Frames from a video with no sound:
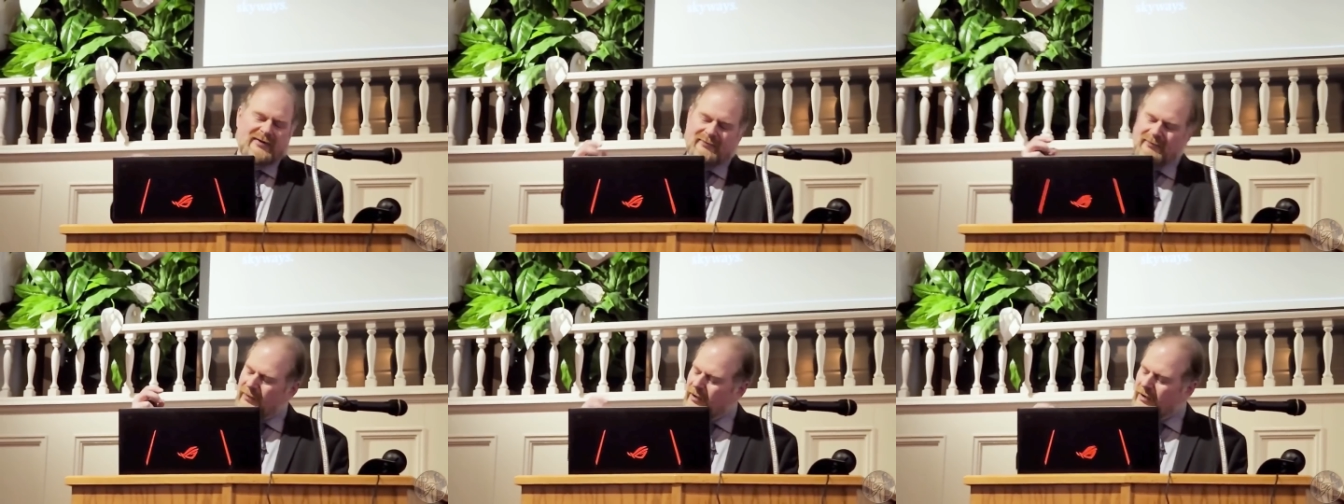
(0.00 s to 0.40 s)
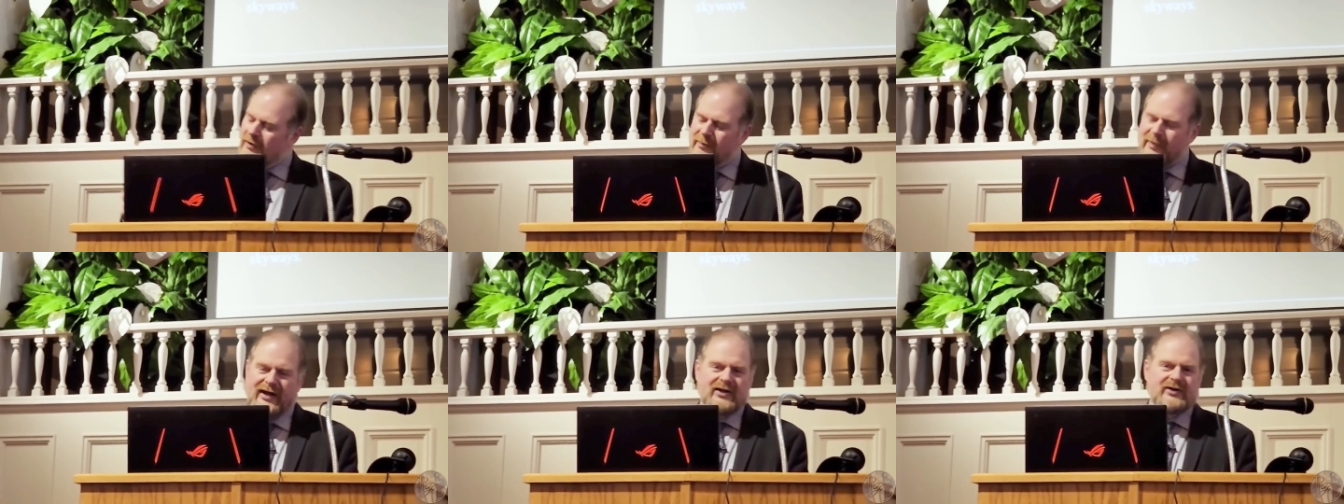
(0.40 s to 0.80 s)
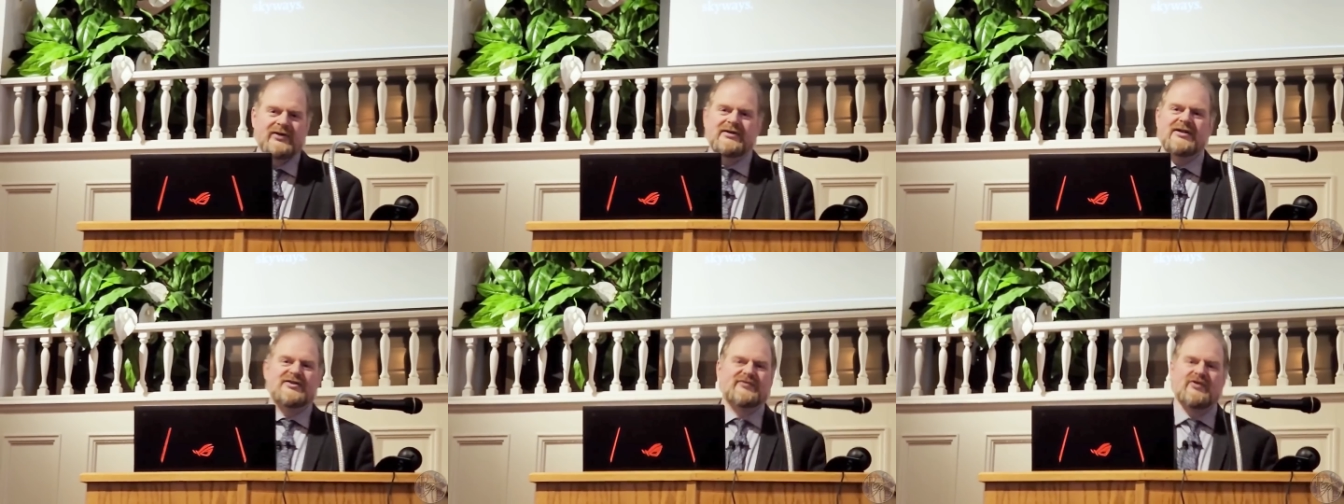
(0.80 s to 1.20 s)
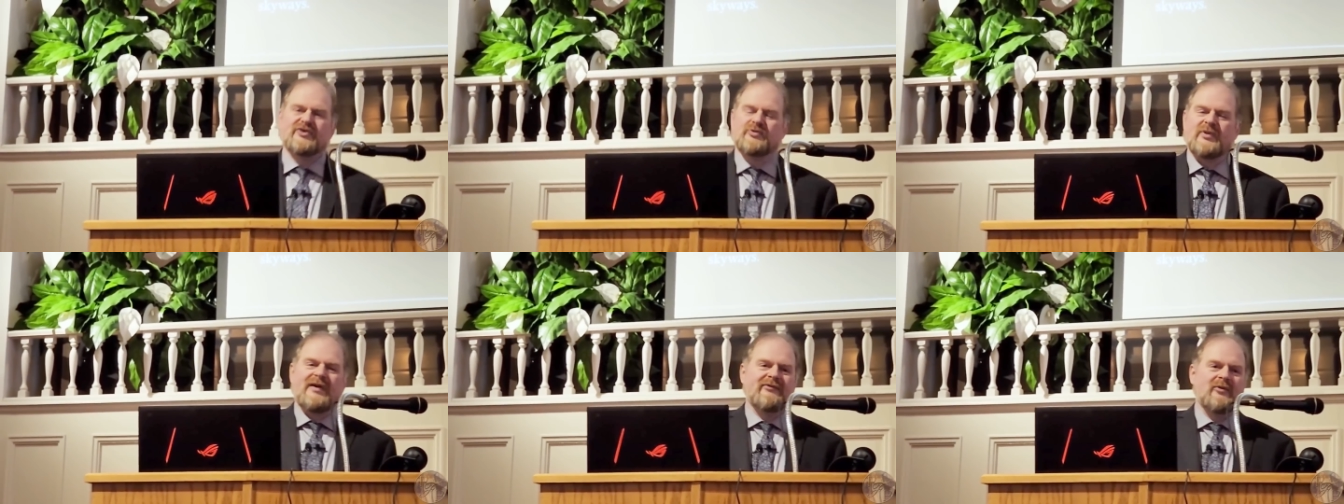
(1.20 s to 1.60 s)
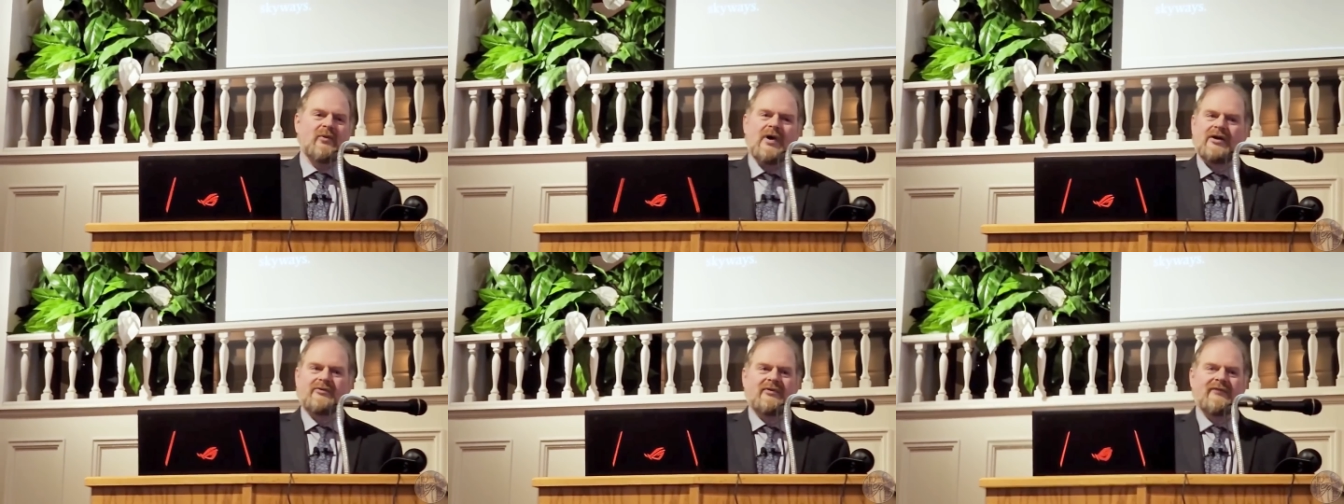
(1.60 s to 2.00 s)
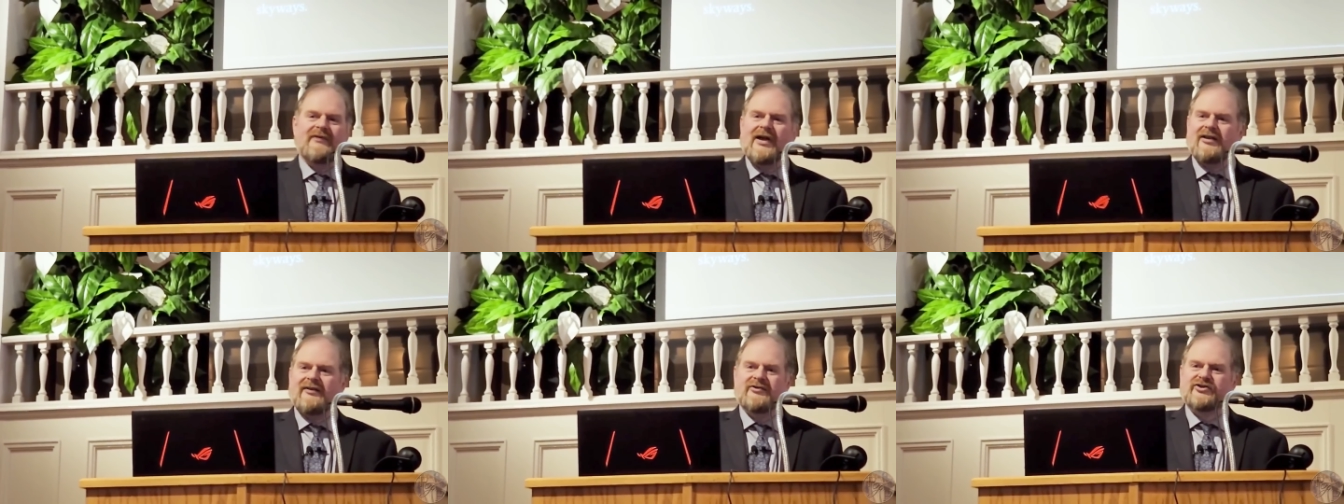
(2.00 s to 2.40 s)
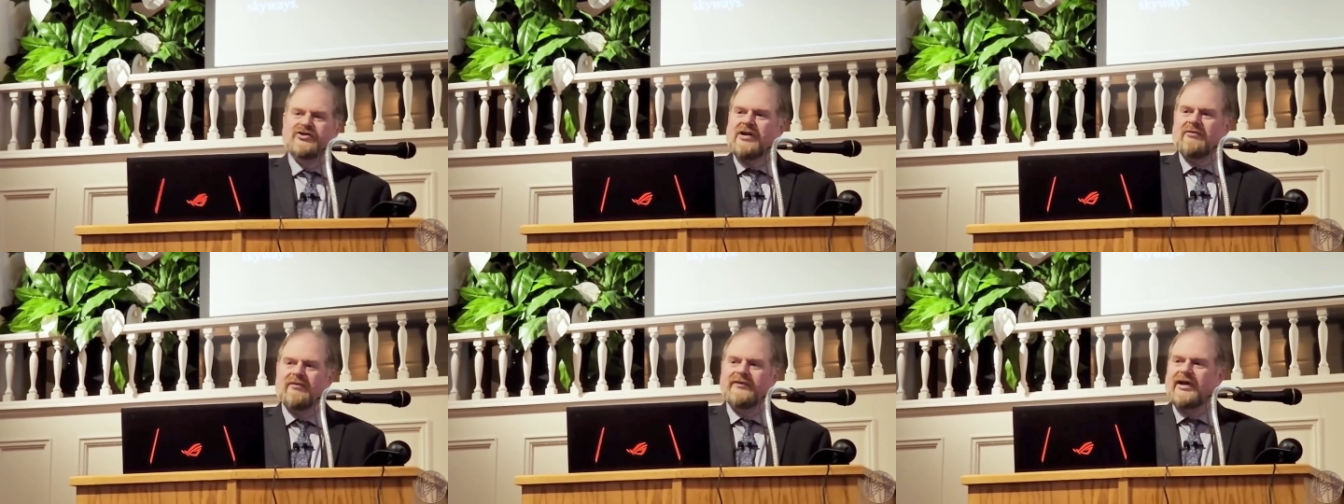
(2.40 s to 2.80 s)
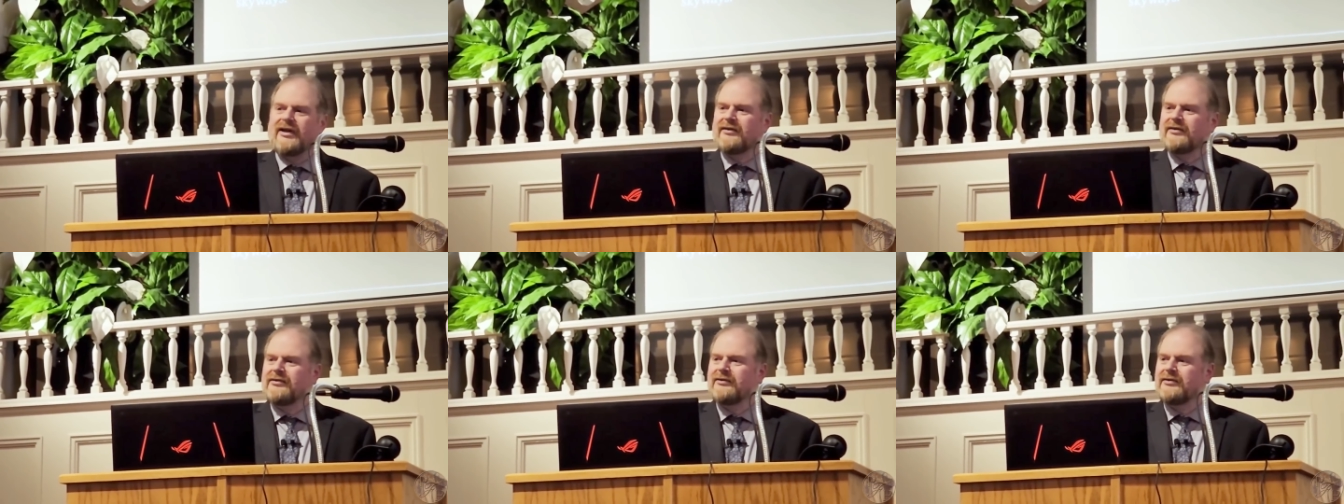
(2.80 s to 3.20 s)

But, oh my goodness, first we have to walk through the valley of the shadow of death.